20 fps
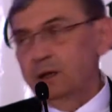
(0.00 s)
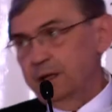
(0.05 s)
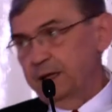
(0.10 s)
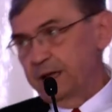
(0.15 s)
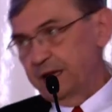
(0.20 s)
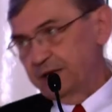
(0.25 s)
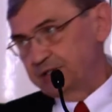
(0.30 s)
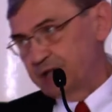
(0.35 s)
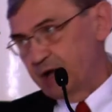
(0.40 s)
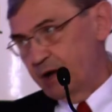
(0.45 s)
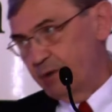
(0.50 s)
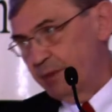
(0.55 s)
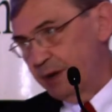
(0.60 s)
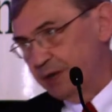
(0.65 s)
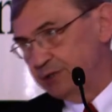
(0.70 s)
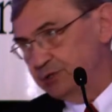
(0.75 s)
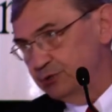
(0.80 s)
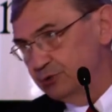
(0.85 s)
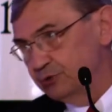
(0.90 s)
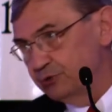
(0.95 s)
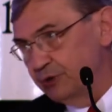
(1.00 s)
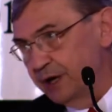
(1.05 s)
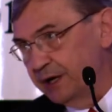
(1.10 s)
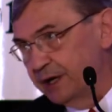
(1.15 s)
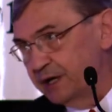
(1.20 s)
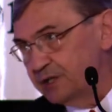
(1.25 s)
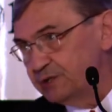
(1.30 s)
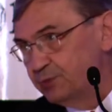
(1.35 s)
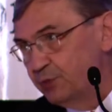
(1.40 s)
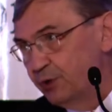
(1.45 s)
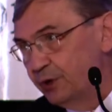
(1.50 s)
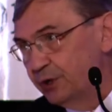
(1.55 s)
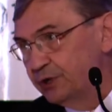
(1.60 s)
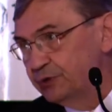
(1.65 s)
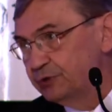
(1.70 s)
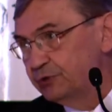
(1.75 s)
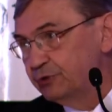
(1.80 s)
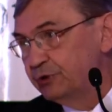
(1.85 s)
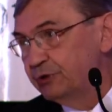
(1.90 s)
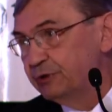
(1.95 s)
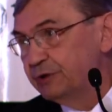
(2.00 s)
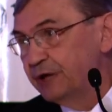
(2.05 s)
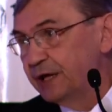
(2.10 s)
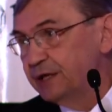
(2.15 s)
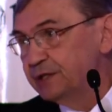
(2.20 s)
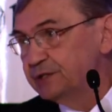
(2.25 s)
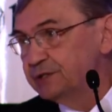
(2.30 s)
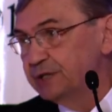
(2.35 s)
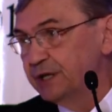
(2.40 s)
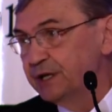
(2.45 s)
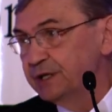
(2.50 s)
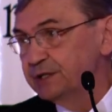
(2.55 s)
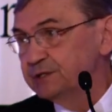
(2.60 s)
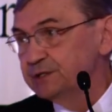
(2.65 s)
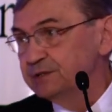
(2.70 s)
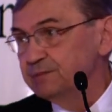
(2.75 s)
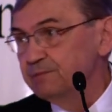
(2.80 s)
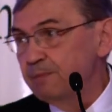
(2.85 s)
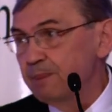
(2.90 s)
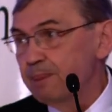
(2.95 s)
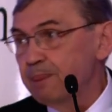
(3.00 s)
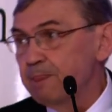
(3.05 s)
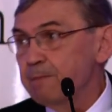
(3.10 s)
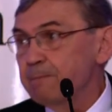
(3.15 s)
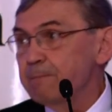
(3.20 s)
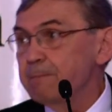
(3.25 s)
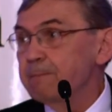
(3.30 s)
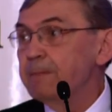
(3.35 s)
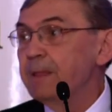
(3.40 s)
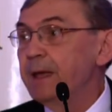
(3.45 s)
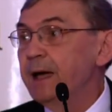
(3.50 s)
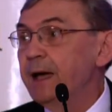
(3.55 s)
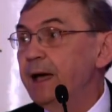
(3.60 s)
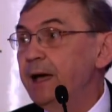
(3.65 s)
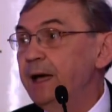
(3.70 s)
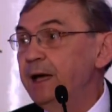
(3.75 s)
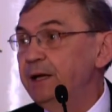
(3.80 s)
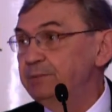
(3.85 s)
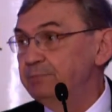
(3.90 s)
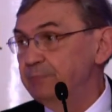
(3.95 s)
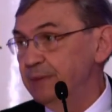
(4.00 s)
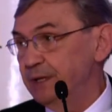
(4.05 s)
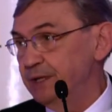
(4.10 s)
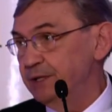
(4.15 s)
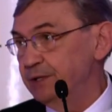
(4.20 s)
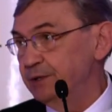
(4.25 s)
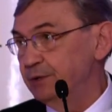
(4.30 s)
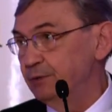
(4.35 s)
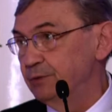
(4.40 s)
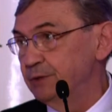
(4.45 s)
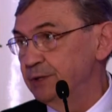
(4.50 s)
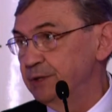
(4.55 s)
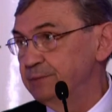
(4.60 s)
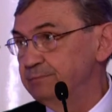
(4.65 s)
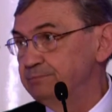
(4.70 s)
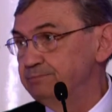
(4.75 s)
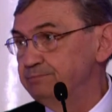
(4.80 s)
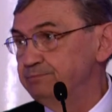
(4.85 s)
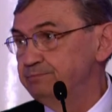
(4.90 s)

Guess how much Ukraine exported to the United States? $8 million only.